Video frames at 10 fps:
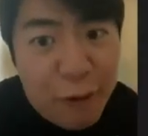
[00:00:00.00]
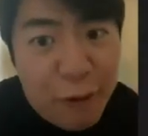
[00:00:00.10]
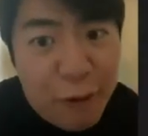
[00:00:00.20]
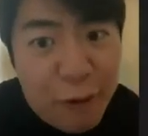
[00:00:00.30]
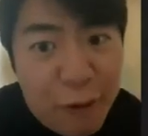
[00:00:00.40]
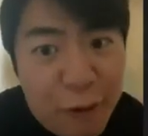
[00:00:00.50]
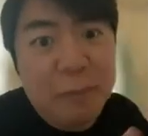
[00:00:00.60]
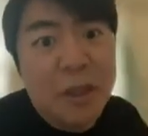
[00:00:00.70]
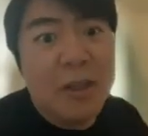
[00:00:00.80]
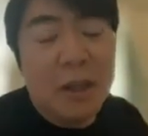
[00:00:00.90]
I
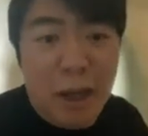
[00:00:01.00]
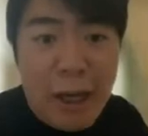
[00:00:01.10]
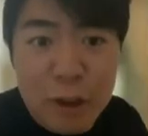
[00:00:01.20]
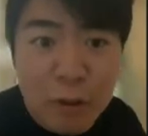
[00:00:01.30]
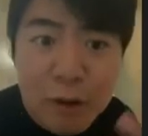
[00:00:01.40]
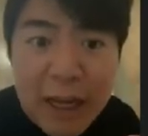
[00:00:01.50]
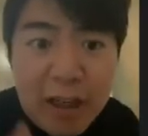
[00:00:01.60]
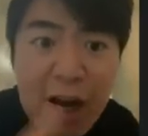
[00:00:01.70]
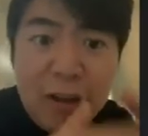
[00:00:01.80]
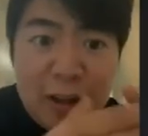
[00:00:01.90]
think you will get
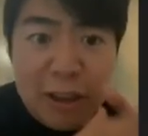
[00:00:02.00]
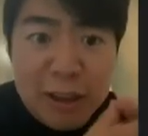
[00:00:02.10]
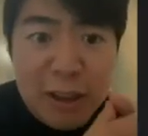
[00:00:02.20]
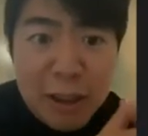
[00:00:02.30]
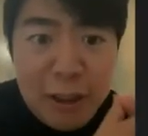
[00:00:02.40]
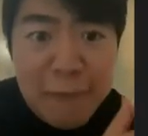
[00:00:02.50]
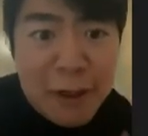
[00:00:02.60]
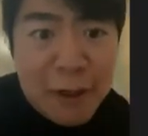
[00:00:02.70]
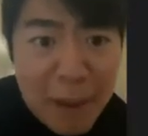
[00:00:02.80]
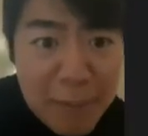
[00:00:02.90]
haunted in the evening by
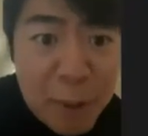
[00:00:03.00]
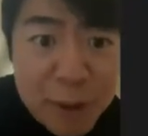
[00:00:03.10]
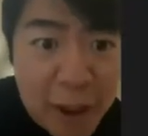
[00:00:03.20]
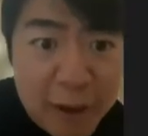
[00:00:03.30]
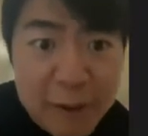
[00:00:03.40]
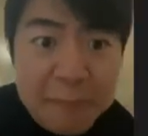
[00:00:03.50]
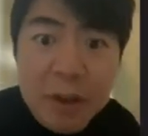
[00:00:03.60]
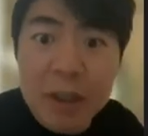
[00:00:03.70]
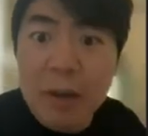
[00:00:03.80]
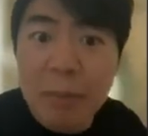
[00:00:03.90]
Mozart.
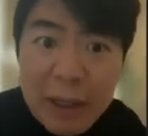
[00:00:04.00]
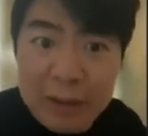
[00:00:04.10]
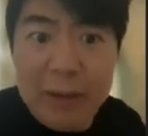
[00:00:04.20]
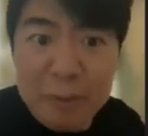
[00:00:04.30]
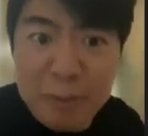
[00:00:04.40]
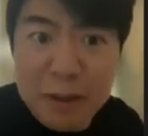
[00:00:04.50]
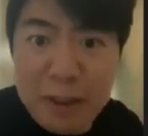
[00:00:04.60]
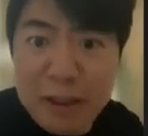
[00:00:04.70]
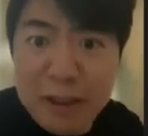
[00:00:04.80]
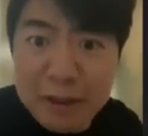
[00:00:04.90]
But
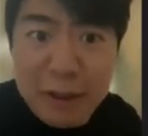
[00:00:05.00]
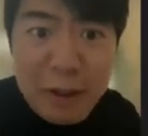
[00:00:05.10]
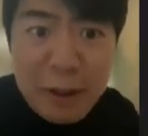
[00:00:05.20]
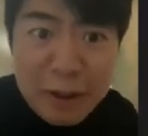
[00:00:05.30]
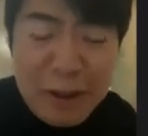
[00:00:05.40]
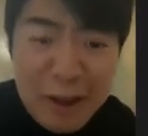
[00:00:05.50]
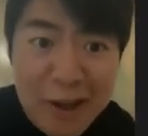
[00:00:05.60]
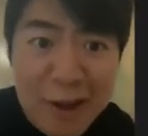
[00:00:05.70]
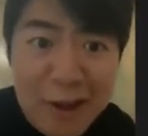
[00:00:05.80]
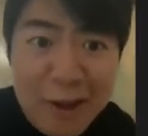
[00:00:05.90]
in Disney
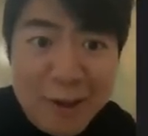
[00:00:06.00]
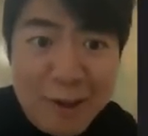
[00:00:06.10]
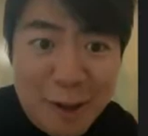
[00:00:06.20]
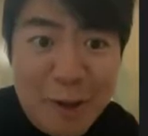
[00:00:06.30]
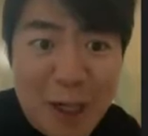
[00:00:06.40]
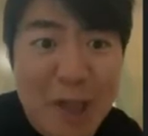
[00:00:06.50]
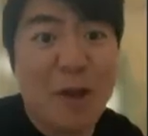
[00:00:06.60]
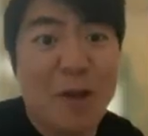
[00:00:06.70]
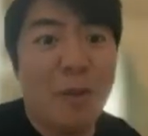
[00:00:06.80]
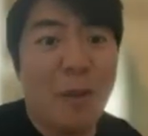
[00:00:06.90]

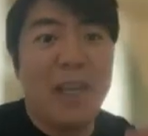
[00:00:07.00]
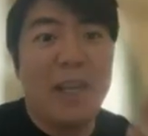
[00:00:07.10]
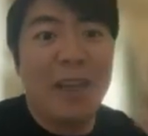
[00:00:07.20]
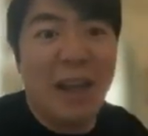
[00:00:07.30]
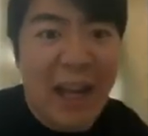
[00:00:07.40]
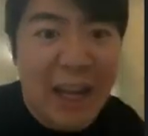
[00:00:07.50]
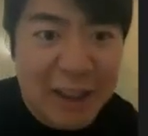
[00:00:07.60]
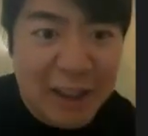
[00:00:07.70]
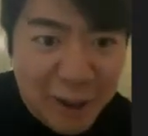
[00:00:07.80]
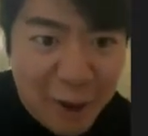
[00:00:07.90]
situation, we had
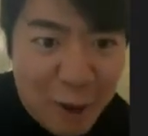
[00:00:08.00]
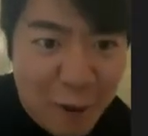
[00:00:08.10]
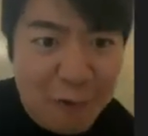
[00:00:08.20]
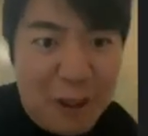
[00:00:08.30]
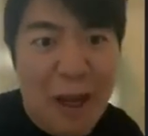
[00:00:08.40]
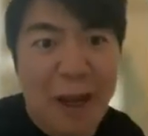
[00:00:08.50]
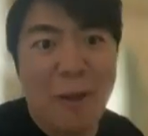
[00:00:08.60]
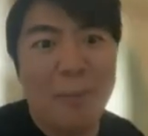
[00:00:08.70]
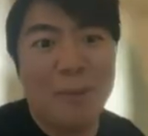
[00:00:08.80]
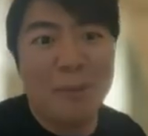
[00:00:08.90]
a lot of
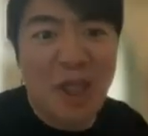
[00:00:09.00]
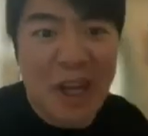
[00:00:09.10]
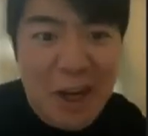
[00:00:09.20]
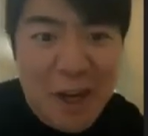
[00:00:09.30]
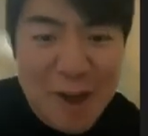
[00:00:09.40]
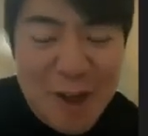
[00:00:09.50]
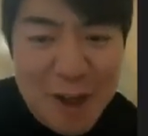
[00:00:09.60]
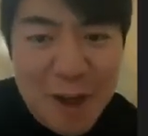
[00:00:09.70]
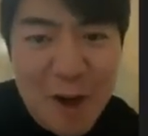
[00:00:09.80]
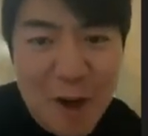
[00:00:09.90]
time to change
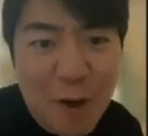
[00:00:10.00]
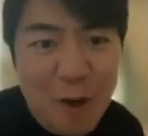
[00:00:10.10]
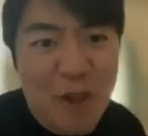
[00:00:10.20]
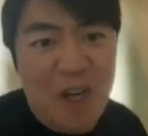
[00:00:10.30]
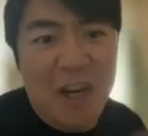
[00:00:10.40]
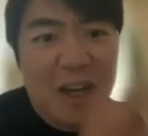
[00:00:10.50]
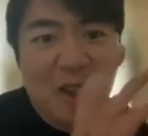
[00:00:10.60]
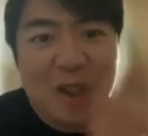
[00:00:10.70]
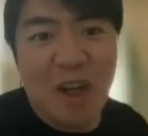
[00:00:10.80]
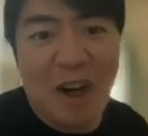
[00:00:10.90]
the note,
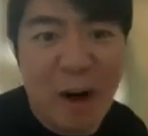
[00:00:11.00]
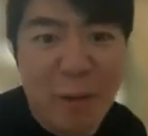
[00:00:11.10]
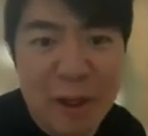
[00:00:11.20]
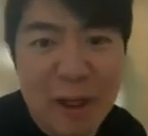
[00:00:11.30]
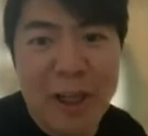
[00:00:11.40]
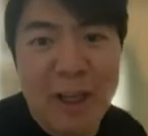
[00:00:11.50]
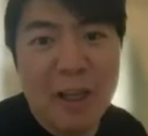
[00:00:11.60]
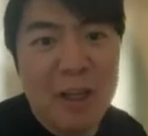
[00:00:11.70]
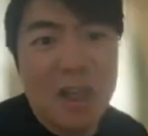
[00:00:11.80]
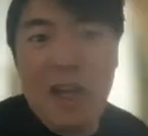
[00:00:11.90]
change the harmony,
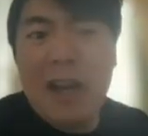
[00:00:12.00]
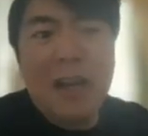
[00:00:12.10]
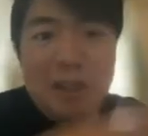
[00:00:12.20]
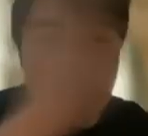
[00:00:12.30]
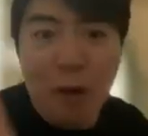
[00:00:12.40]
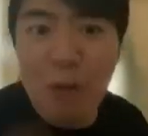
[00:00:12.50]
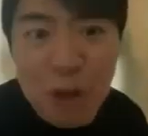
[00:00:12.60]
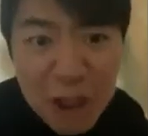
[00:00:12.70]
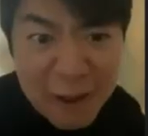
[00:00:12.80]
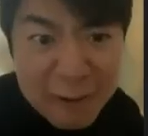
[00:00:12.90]
change the whole
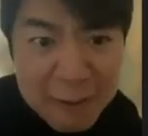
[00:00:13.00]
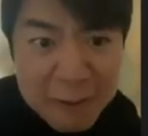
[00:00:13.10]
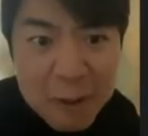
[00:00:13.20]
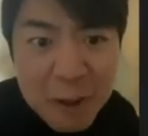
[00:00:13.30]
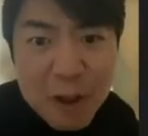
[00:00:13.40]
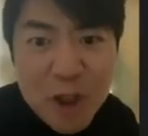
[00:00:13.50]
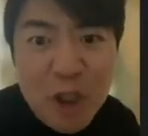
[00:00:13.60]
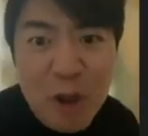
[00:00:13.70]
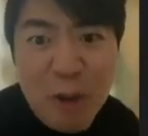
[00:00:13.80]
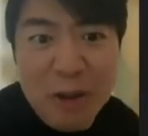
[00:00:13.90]
thing.
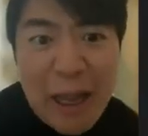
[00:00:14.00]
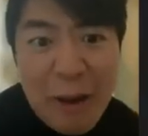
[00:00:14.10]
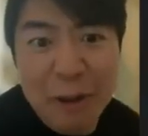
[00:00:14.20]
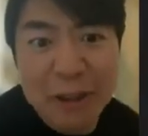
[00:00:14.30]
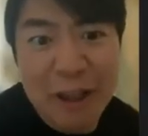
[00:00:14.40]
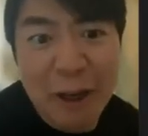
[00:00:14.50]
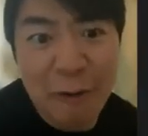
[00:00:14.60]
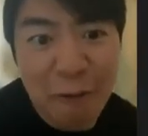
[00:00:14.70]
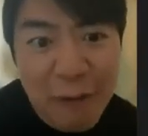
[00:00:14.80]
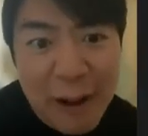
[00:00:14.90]
So that was kind
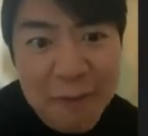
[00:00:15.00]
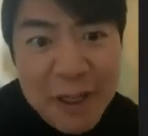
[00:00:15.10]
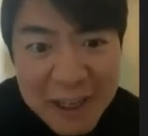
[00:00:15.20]
of fun.